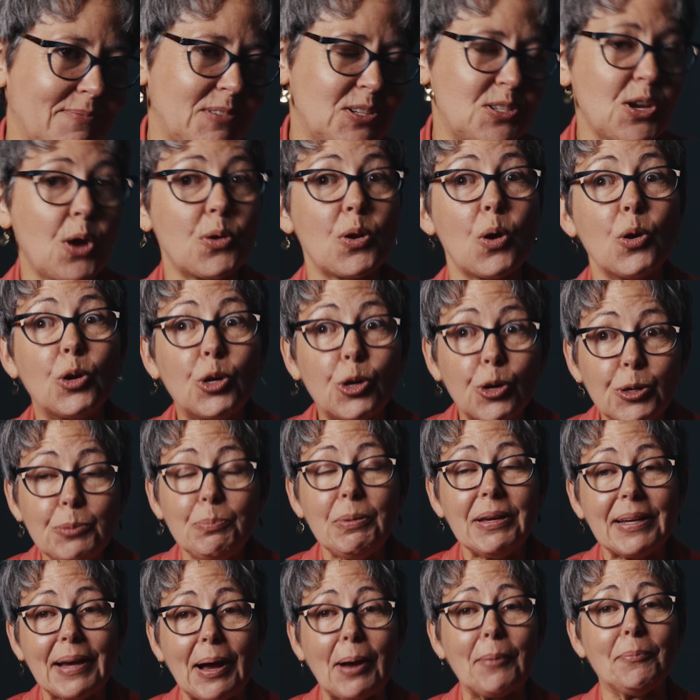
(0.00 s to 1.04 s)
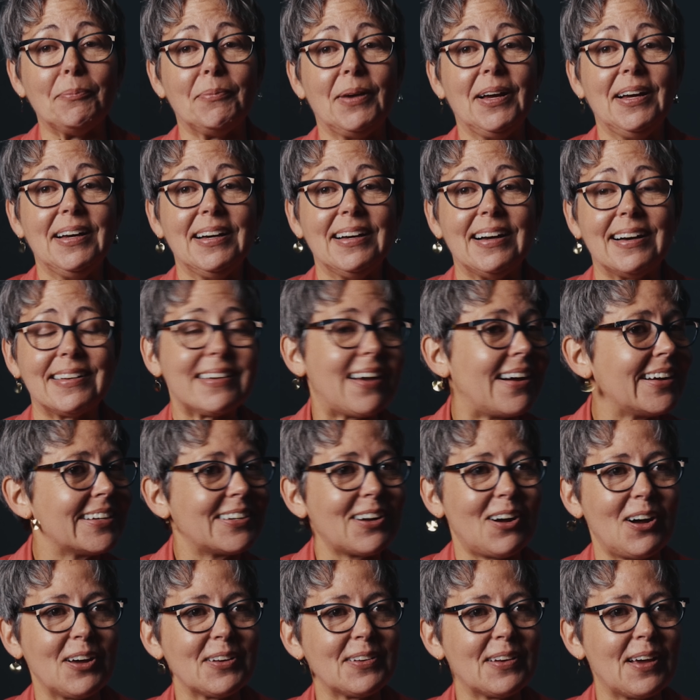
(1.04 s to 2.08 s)
The dodo could become an
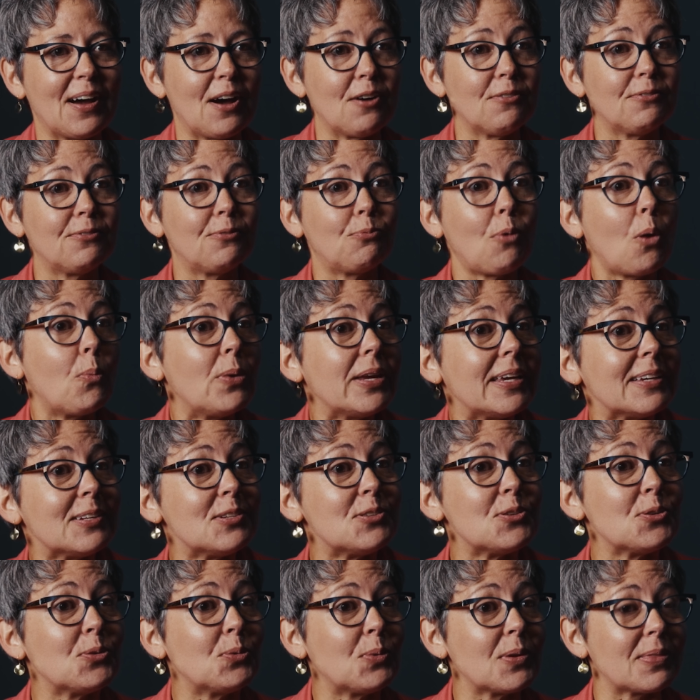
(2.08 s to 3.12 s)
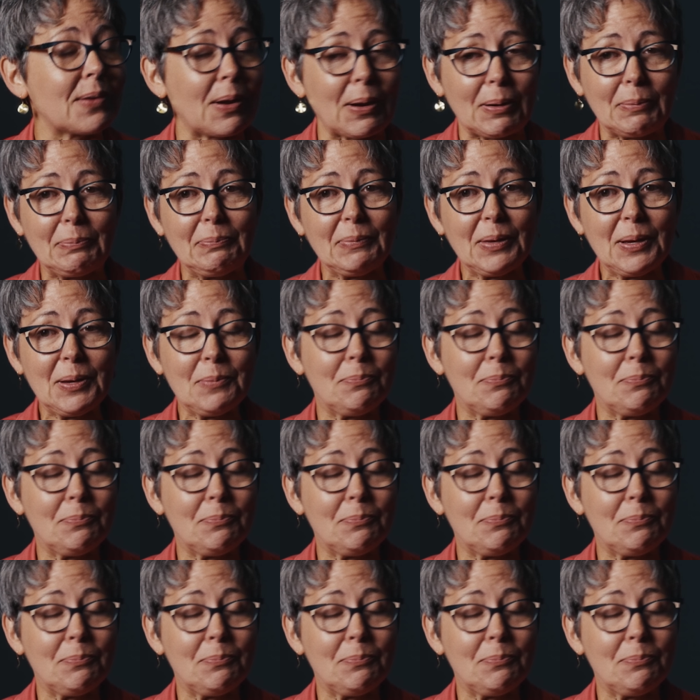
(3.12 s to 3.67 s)
icon of what we can do with our